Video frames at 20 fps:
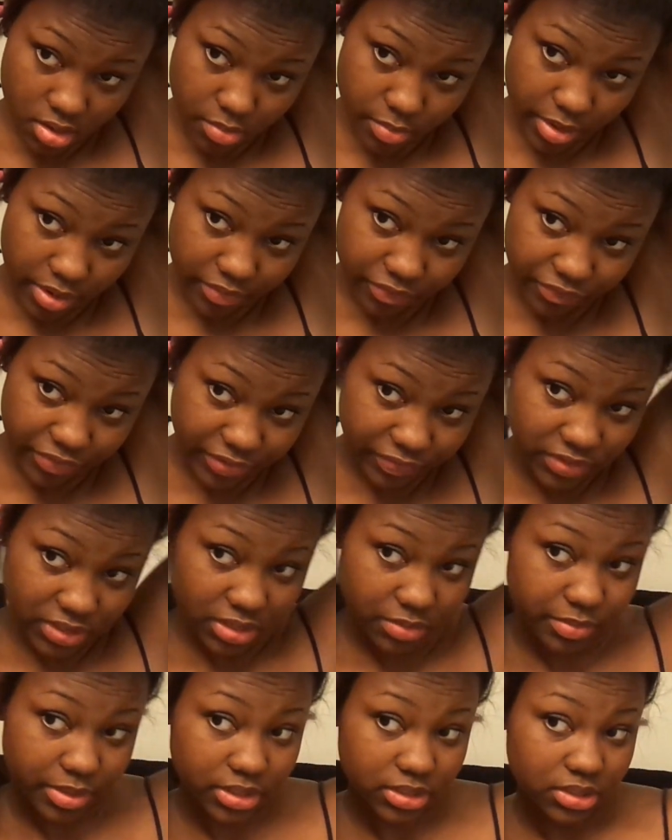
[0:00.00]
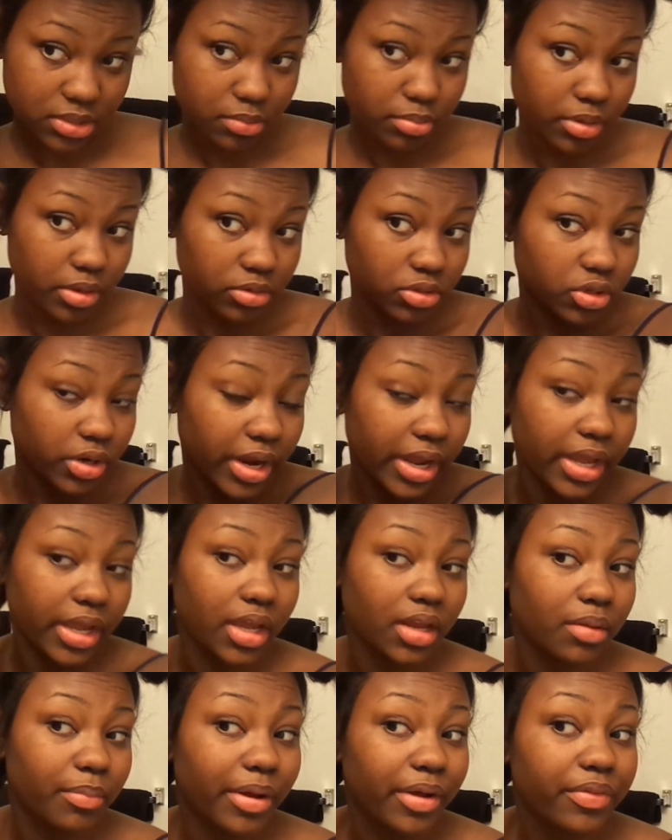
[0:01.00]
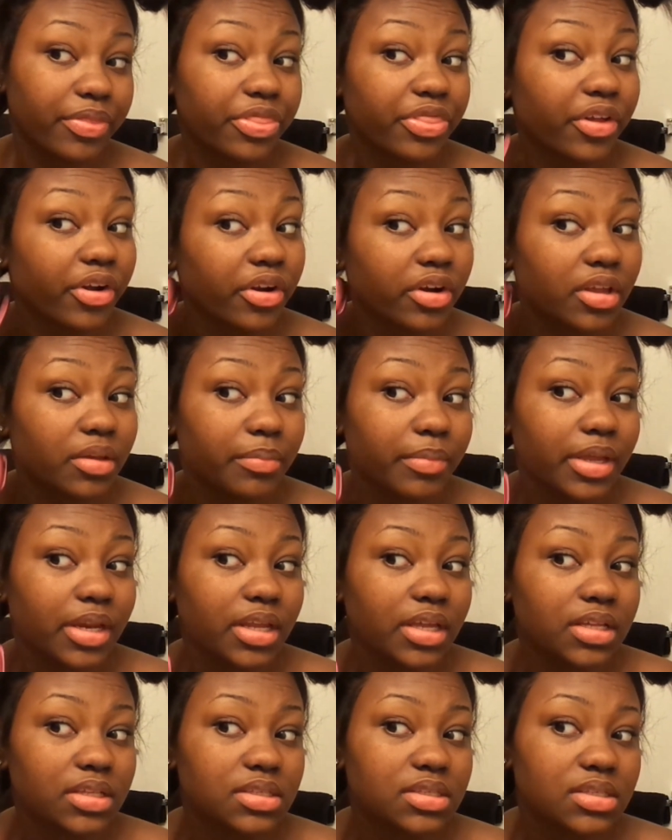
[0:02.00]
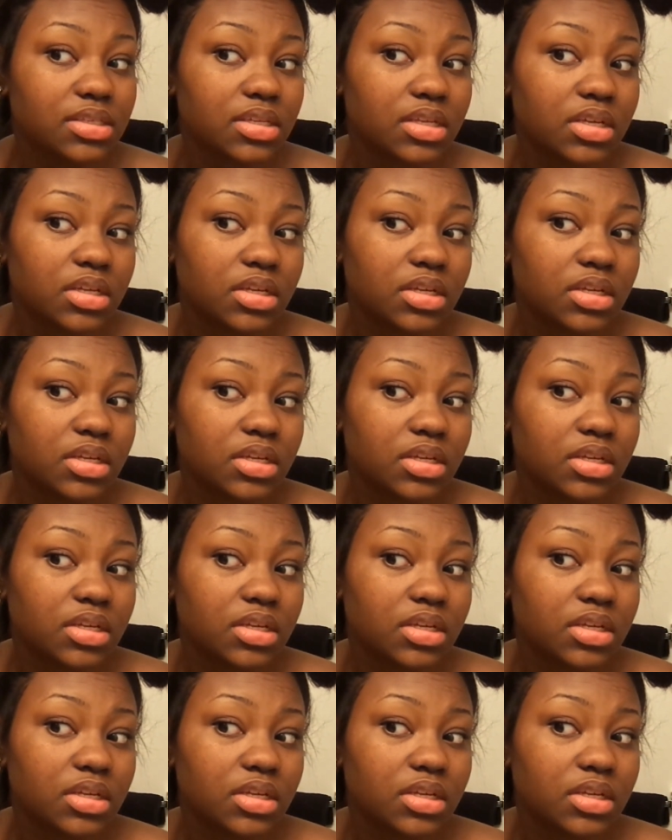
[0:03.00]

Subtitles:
about 15 minutes to blow dry it, and about 30 minutes